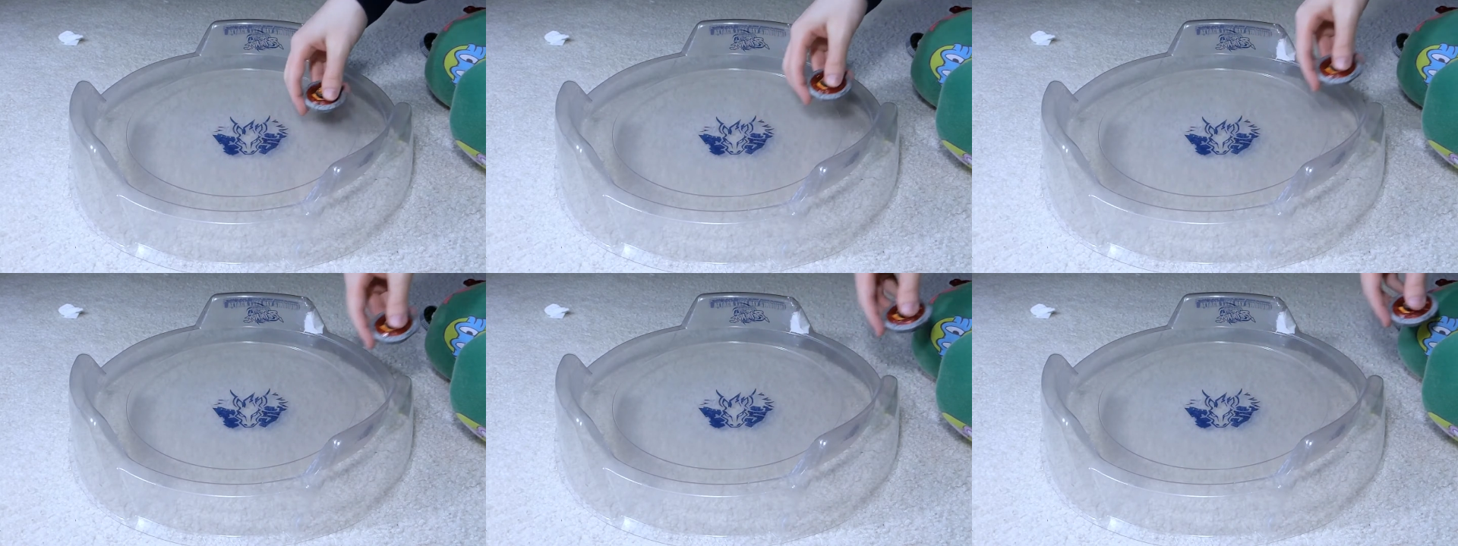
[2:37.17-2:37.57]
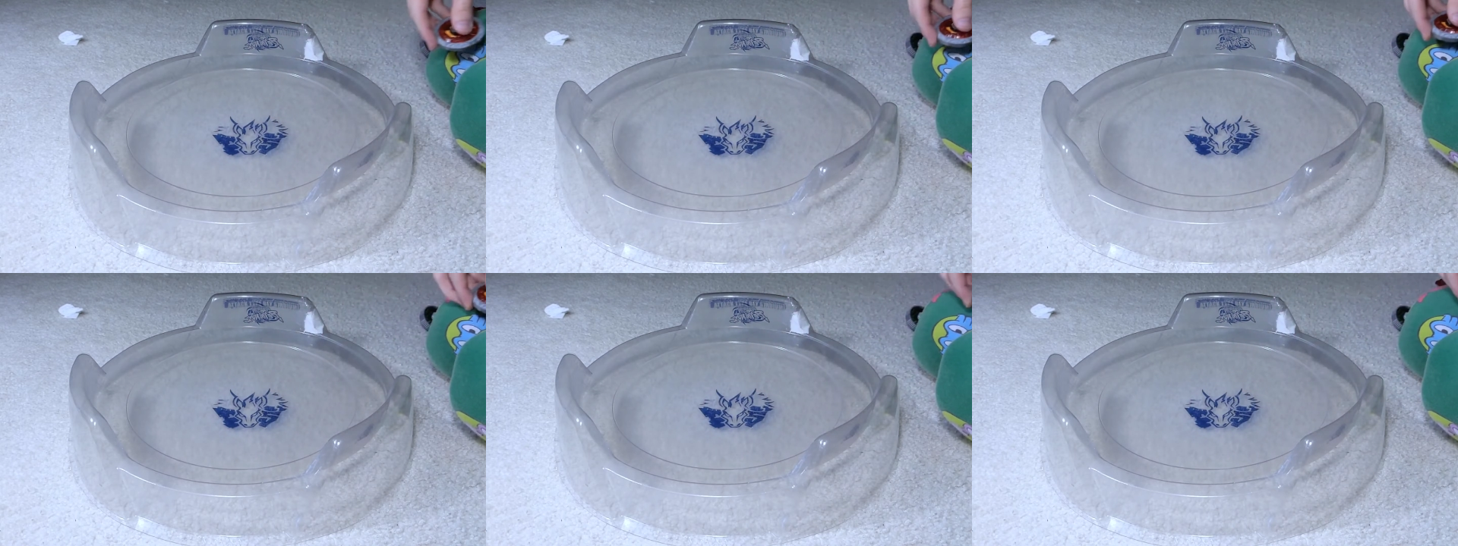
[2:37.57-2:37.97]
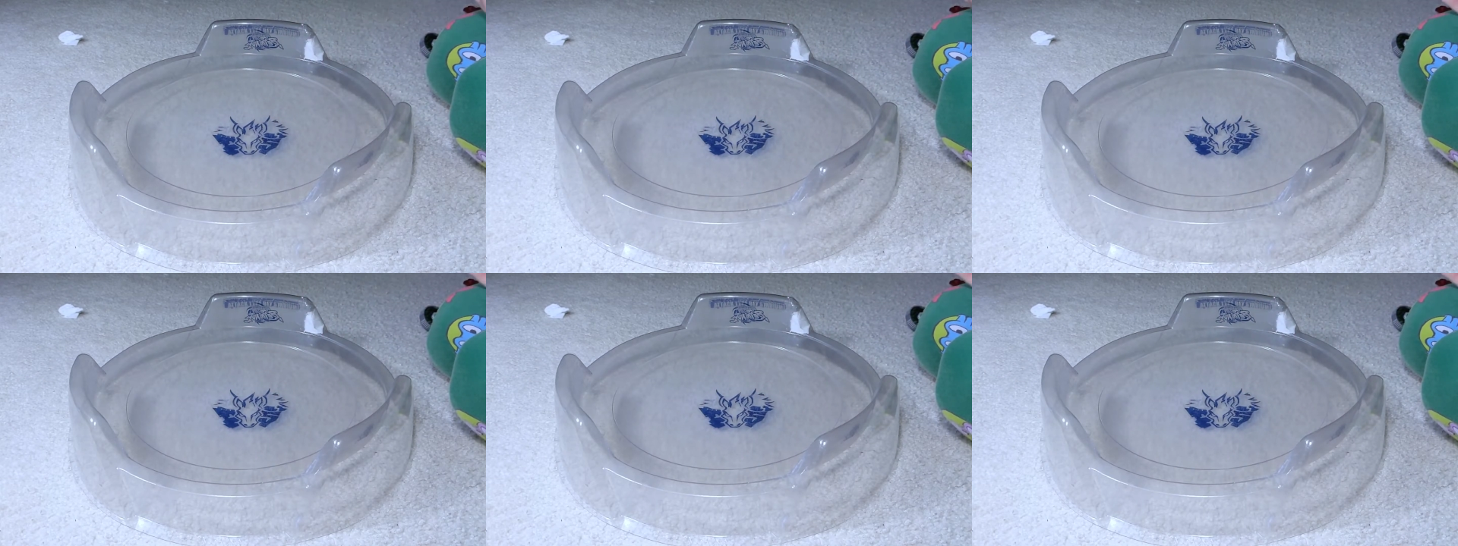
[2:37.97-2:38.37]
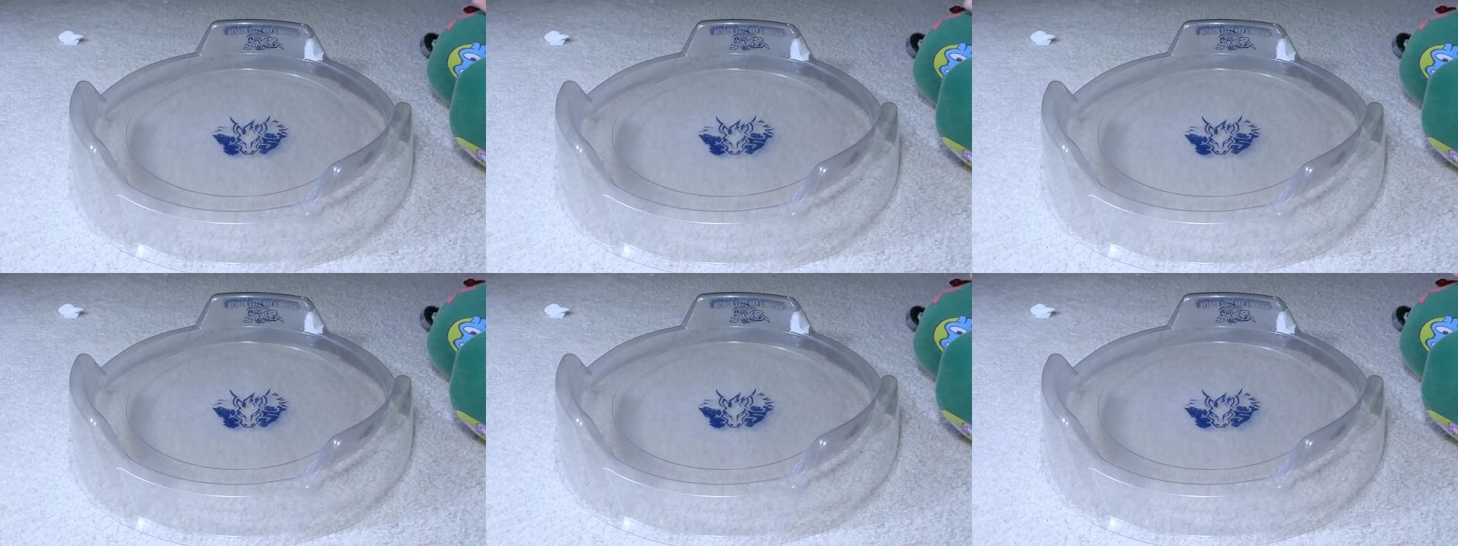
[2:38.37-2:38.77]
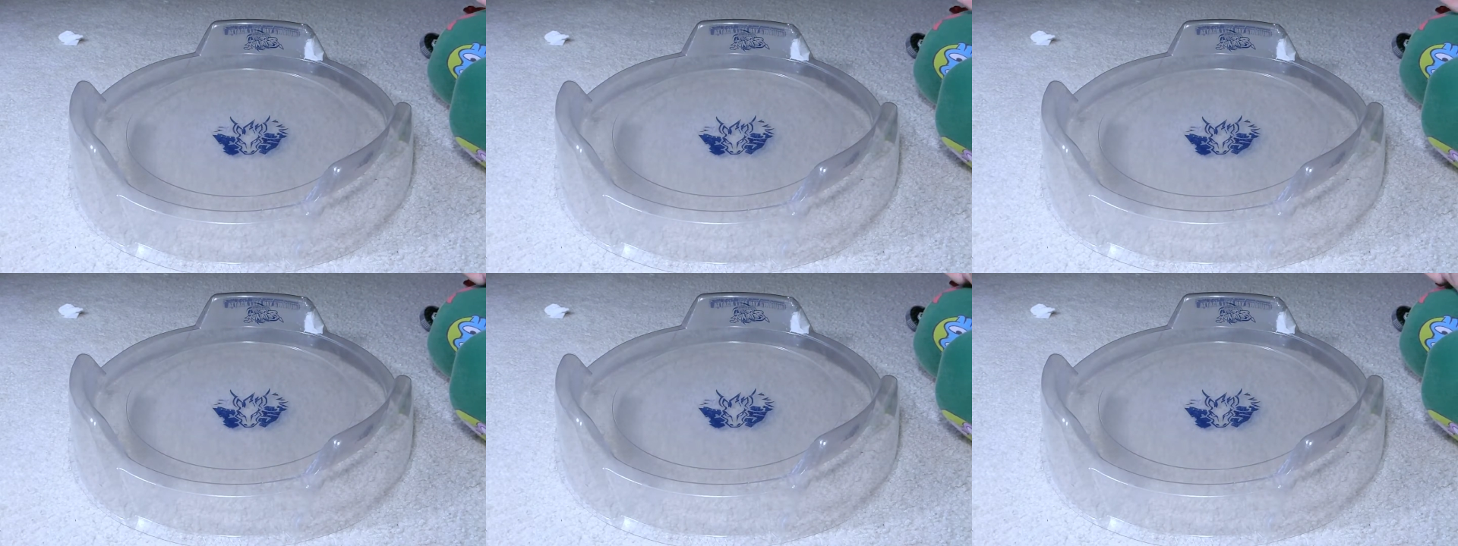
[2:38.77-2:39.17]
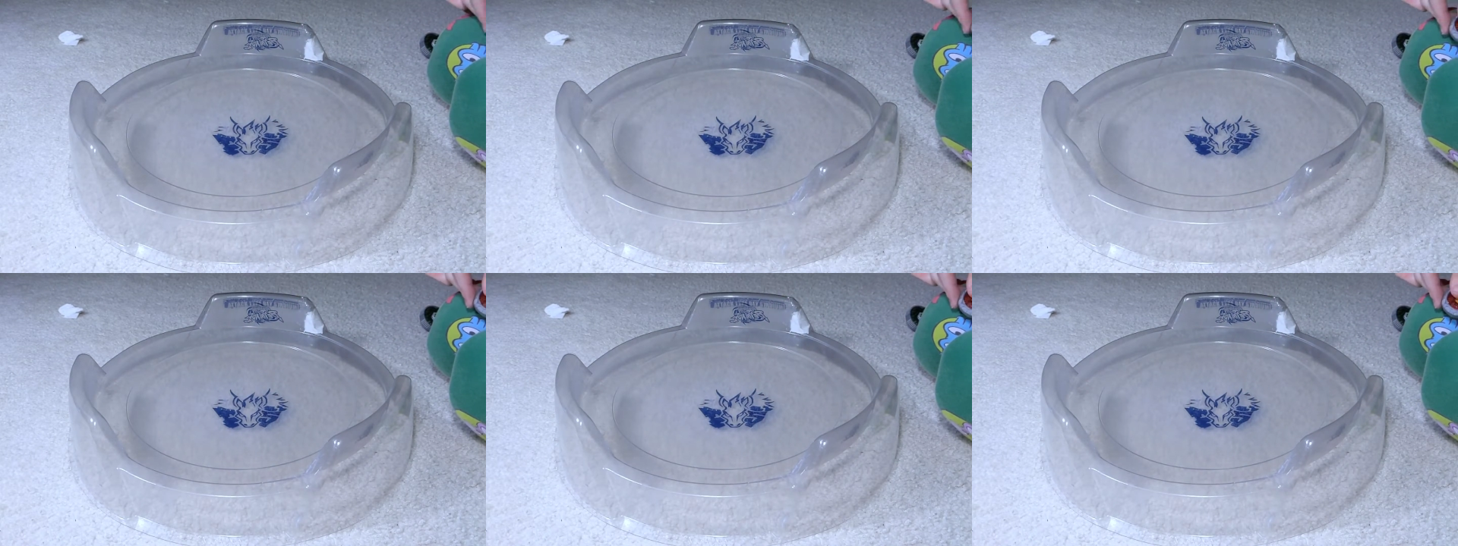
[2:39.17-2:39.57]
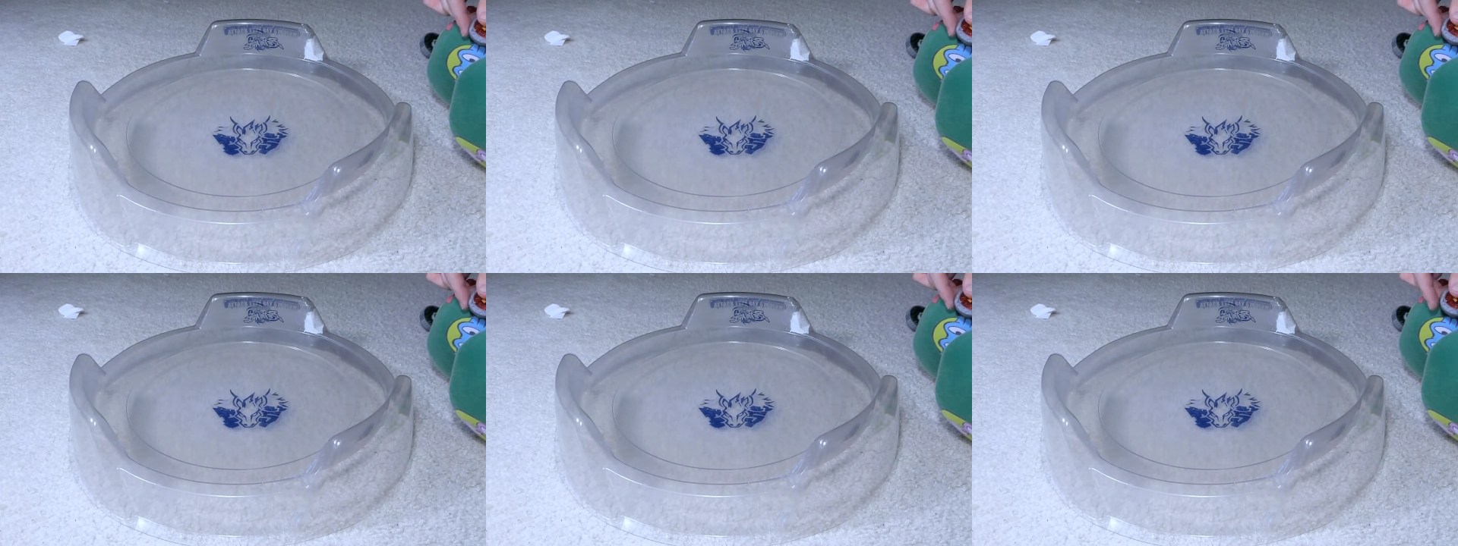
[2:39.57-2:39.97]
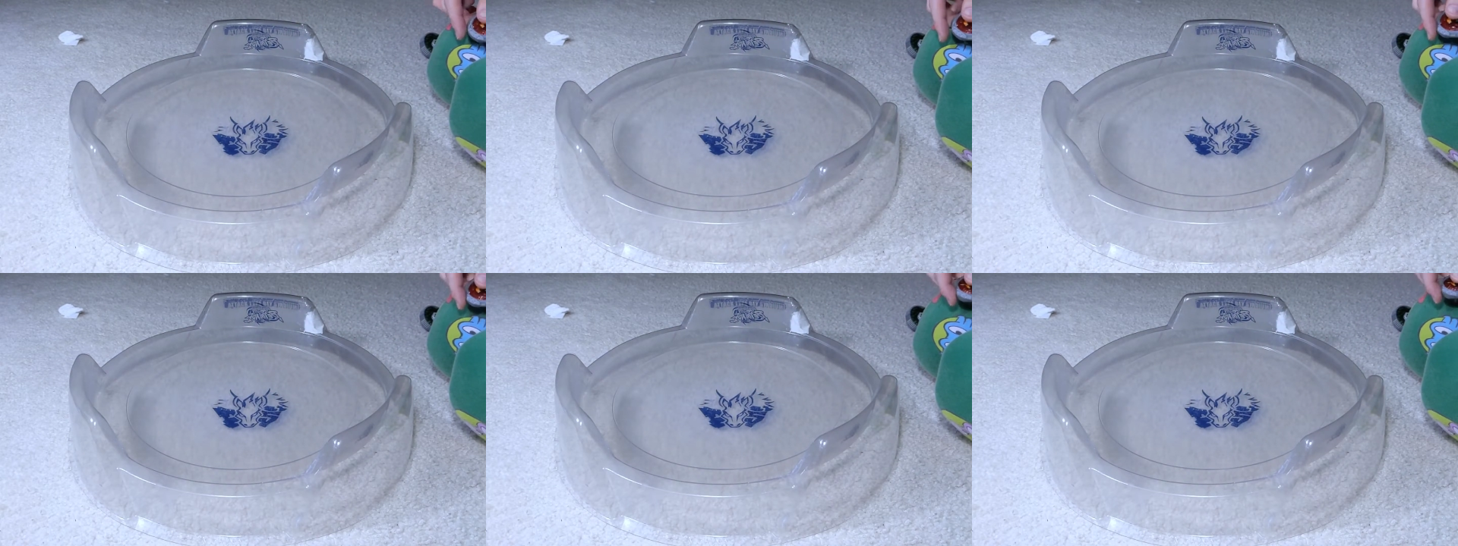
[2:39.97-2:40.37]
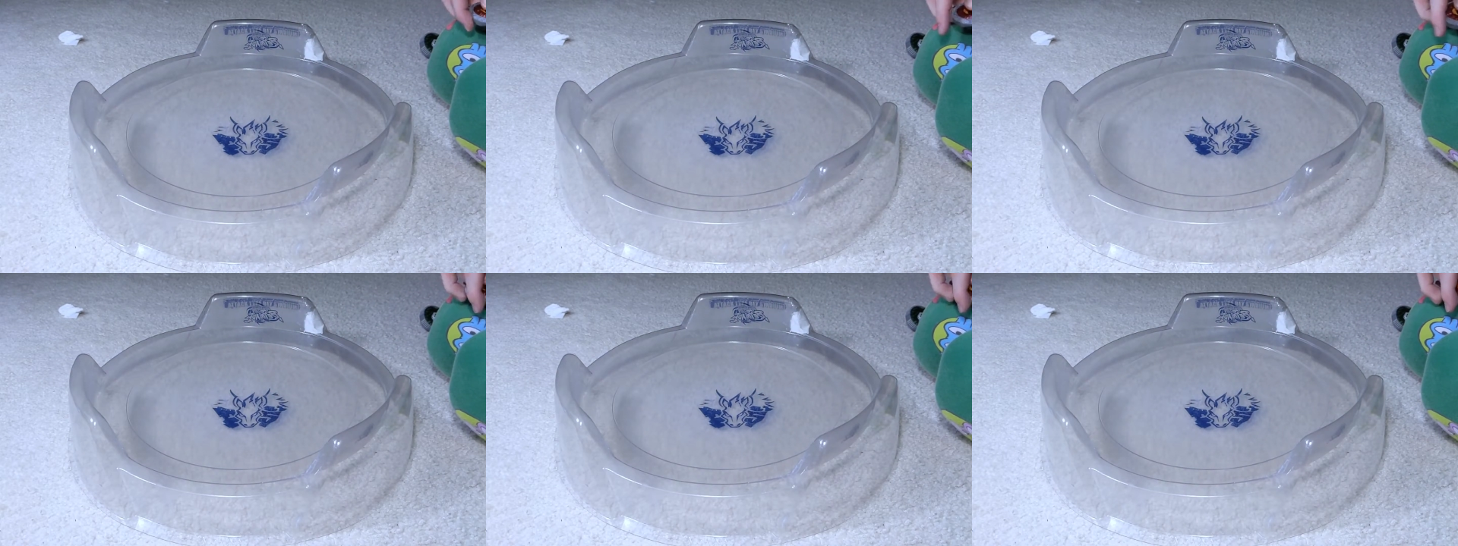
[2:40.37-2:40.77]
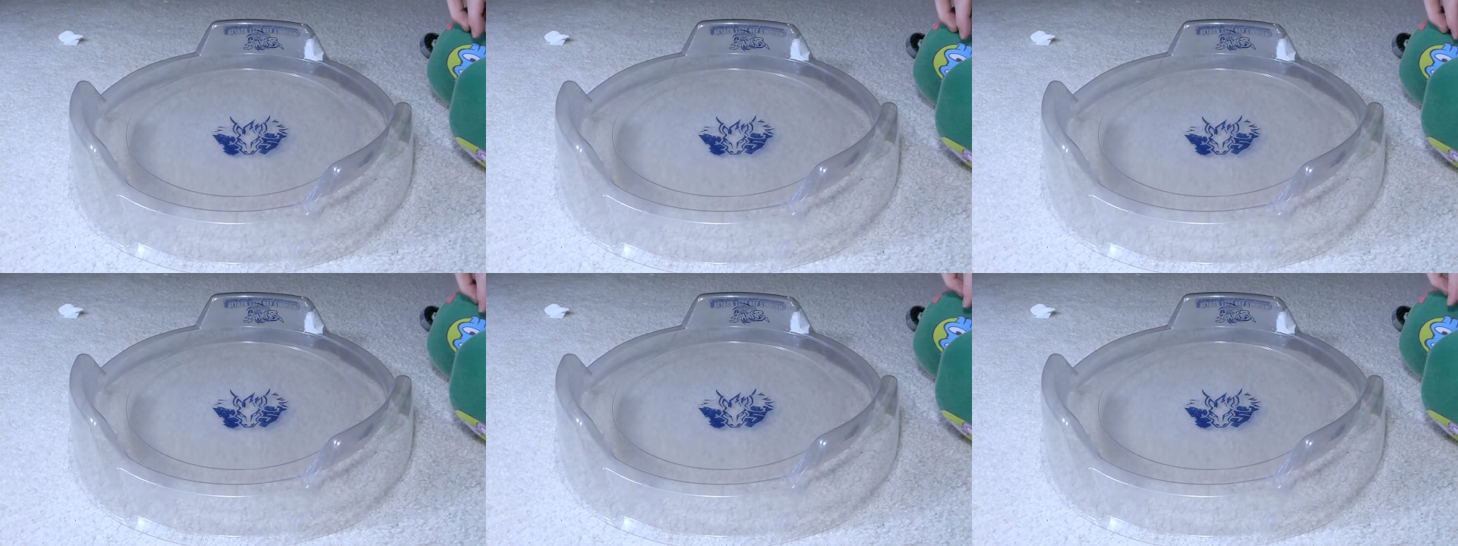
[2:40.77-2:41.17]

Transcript: (no speaker visible)